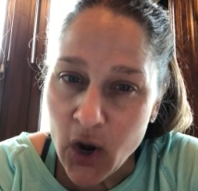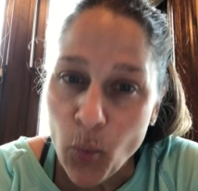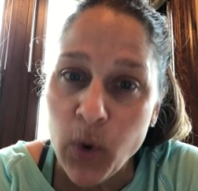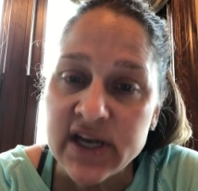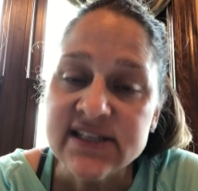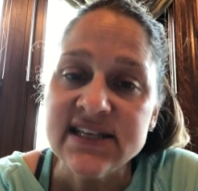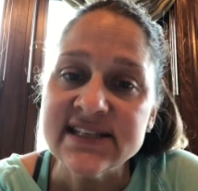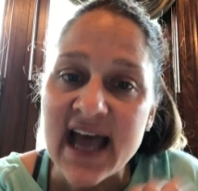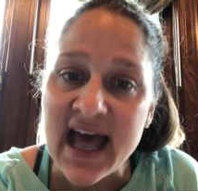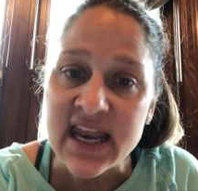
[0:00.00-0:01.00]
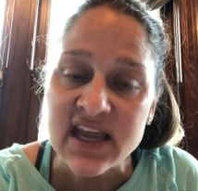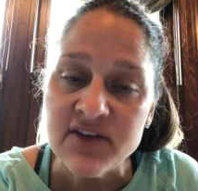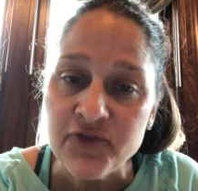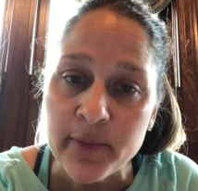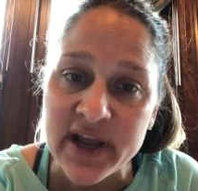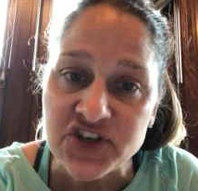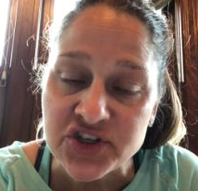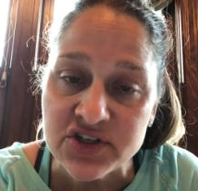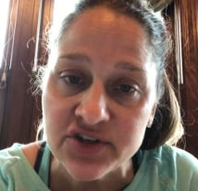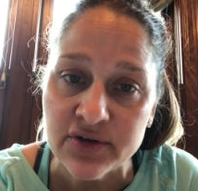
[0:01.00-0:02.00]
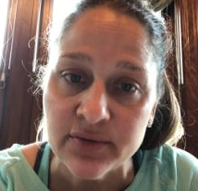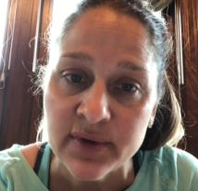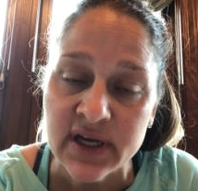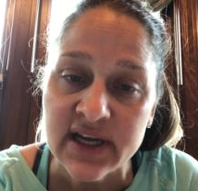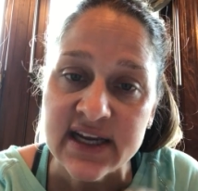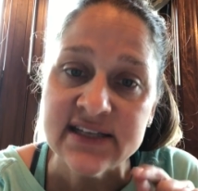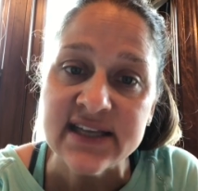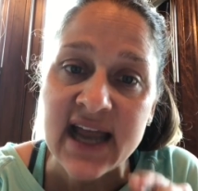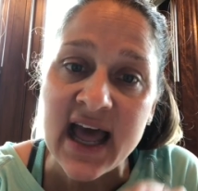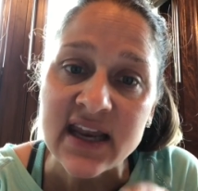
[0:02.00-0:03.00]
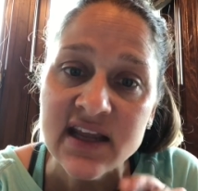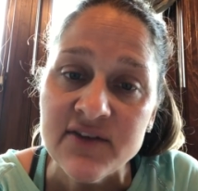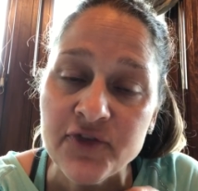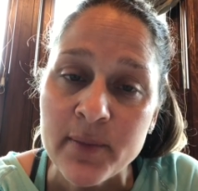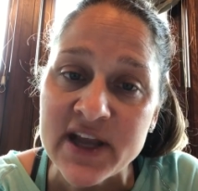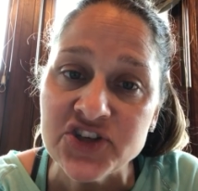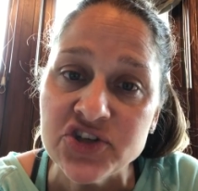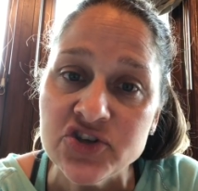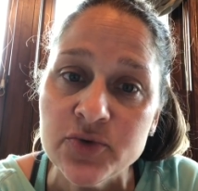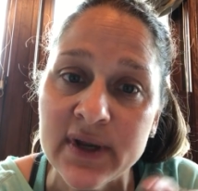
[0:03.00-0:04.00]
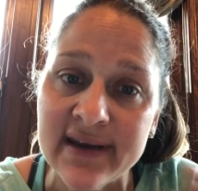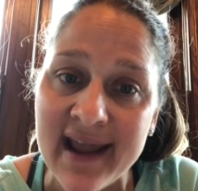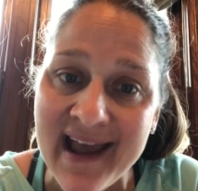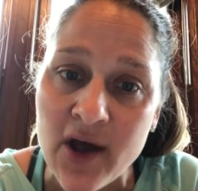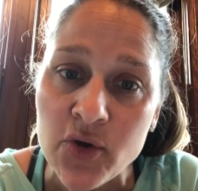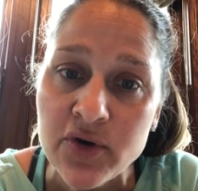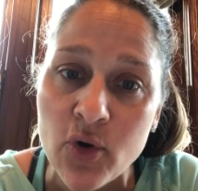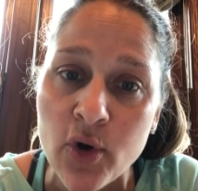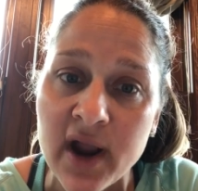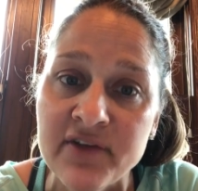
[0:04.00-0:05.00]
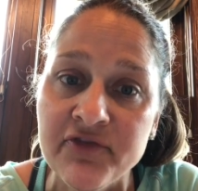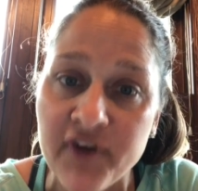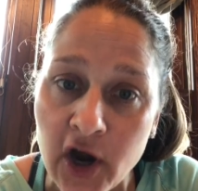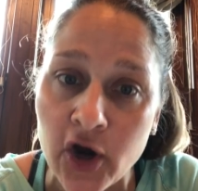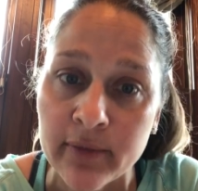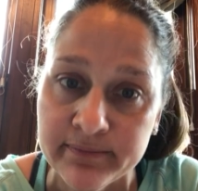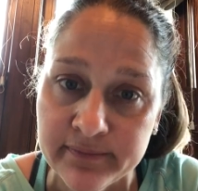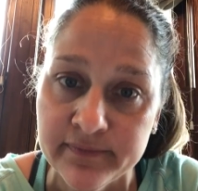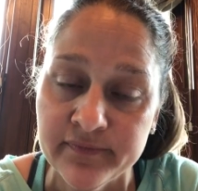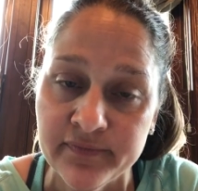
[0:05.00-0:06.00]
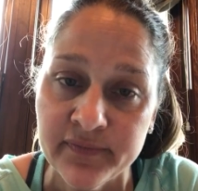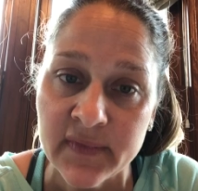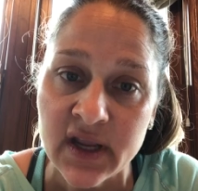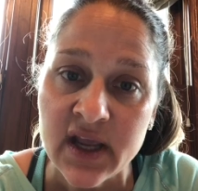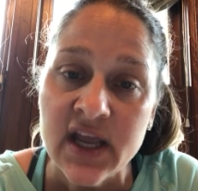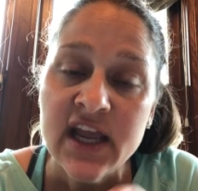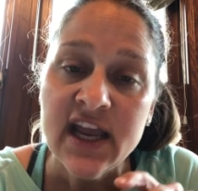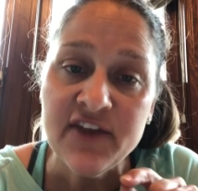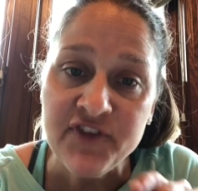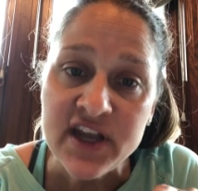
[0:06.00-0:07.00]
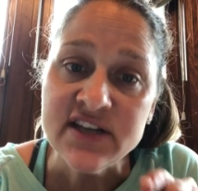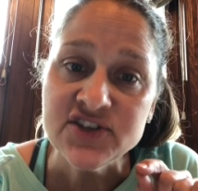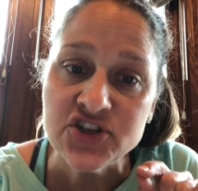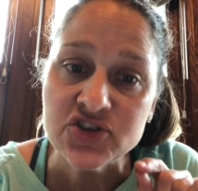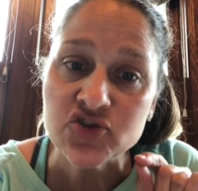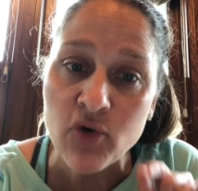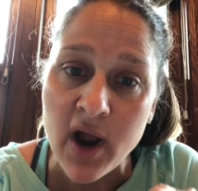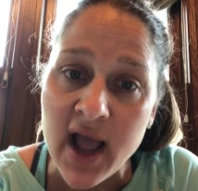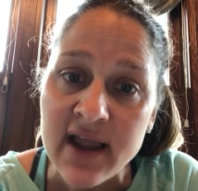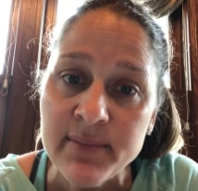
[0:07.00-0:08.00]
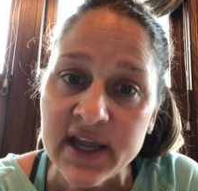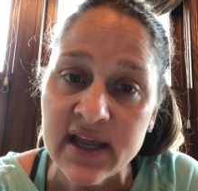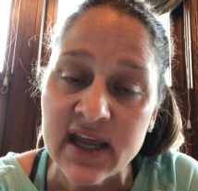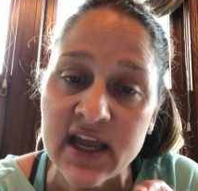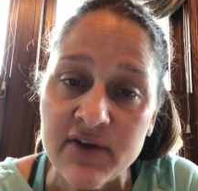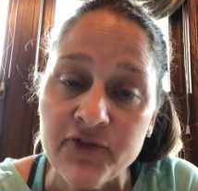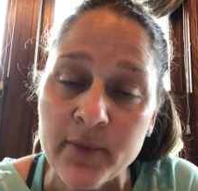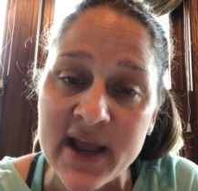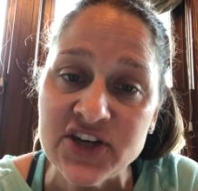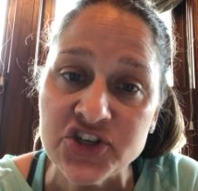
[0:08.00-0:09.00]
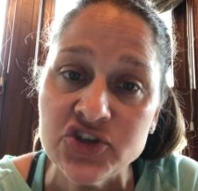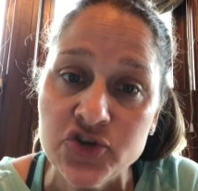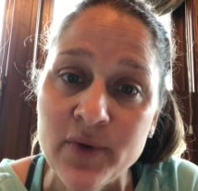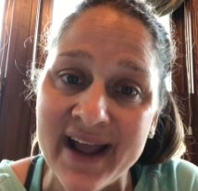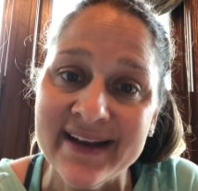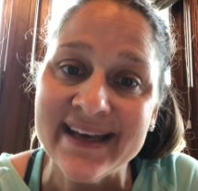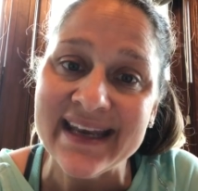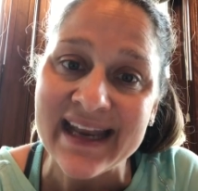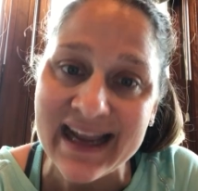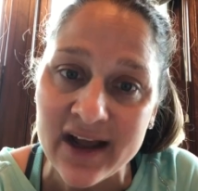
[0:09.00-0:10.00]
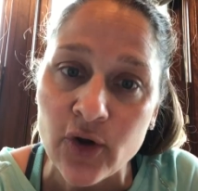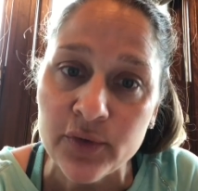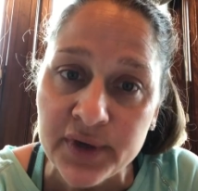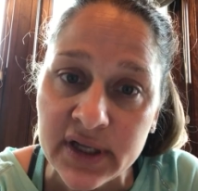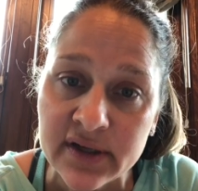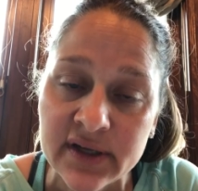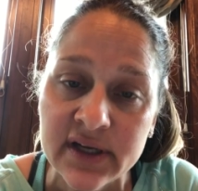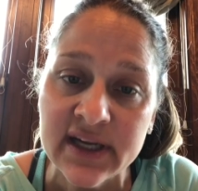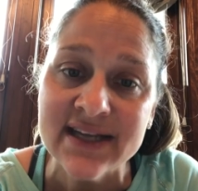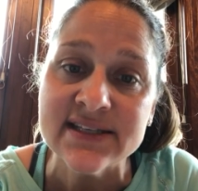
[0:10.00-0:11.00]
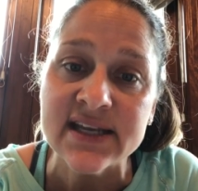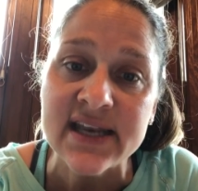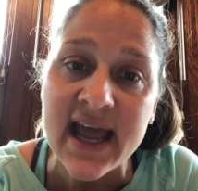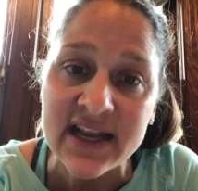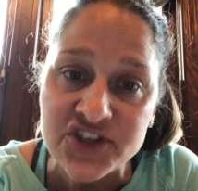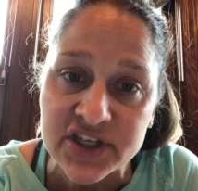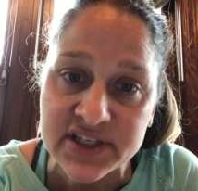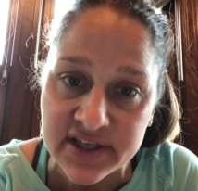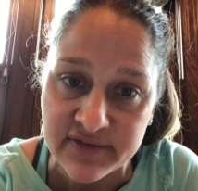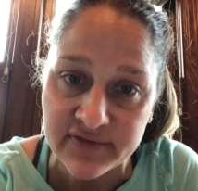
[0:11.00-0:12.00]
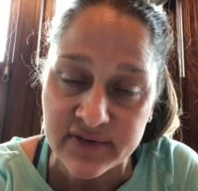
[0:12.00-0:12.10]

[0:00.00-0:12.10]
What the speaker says: What is this adding information to? Is it adding information to a noun or a verb? If it is describing information to a noun, it's an adjective.